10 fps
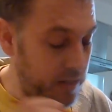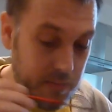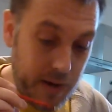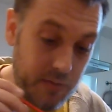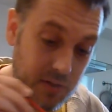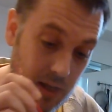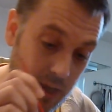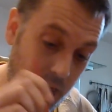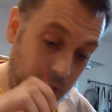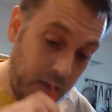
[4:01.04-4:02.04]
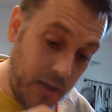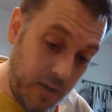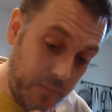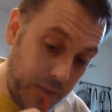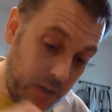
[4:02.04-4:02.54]
about it yet,
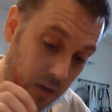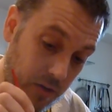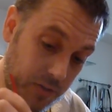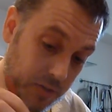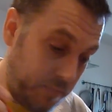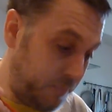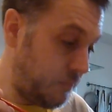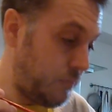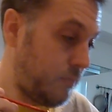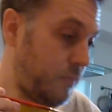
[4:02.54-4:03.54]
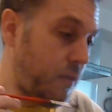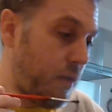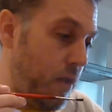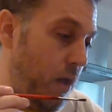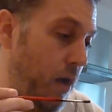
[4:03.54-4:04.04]
because
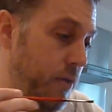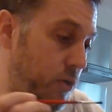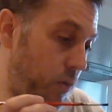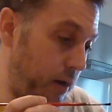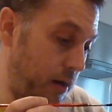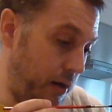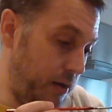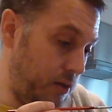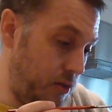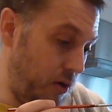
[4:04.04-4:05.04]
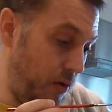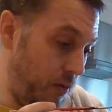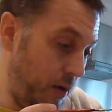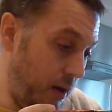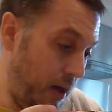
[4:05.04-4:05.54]
I'd quite like to
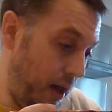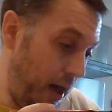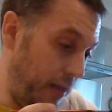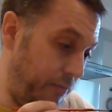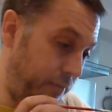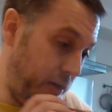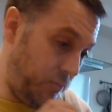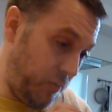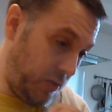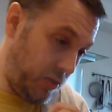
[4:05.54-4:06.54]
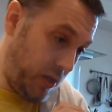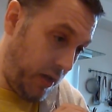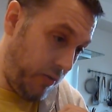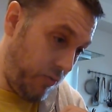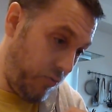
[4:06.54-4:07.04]
do a Facebook
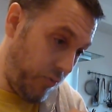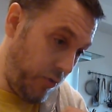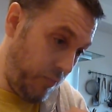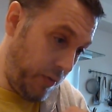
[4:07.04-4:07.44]
style group